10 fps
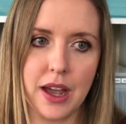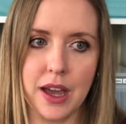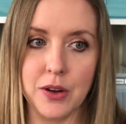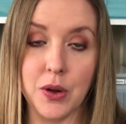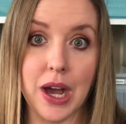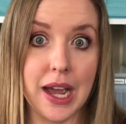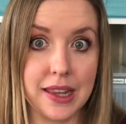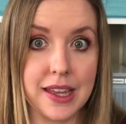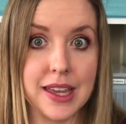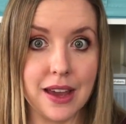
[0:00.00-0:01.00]
I don't know, I
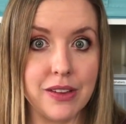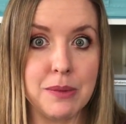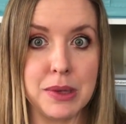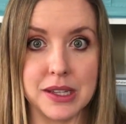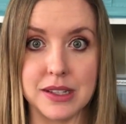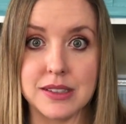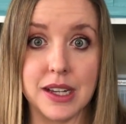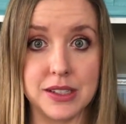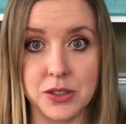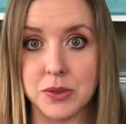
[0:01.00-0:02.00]
like having it because I
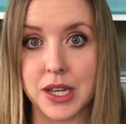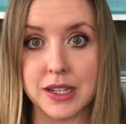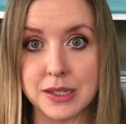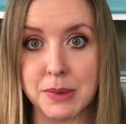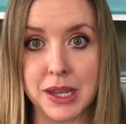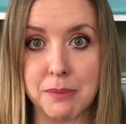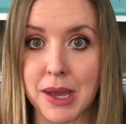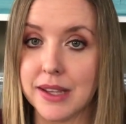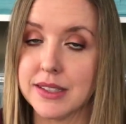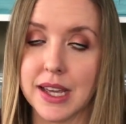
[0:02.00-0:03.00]
do tend to make a
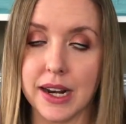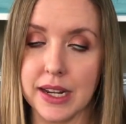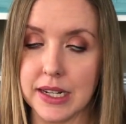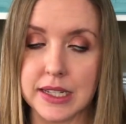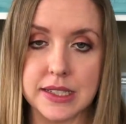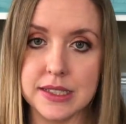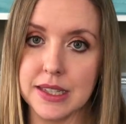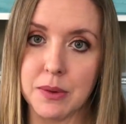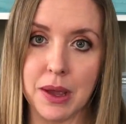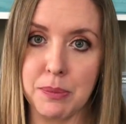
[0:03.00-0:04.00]
mess and I can
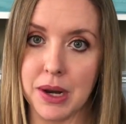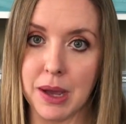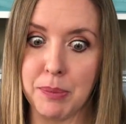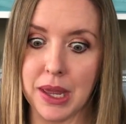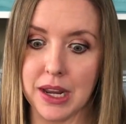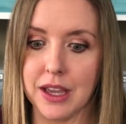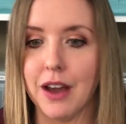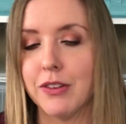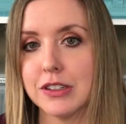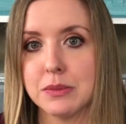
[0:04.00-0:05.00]
easily wipe it up and it
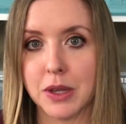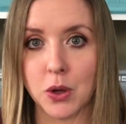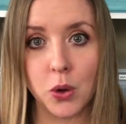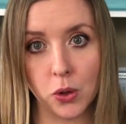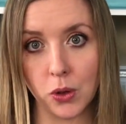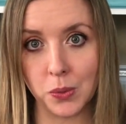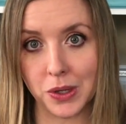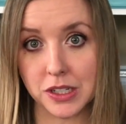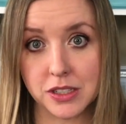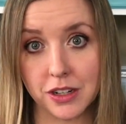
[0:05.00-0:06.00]
covers my whole
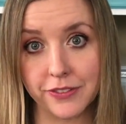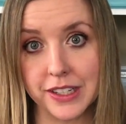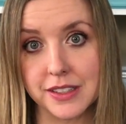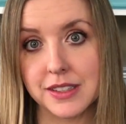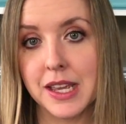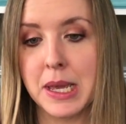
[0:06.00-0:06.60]
work surface.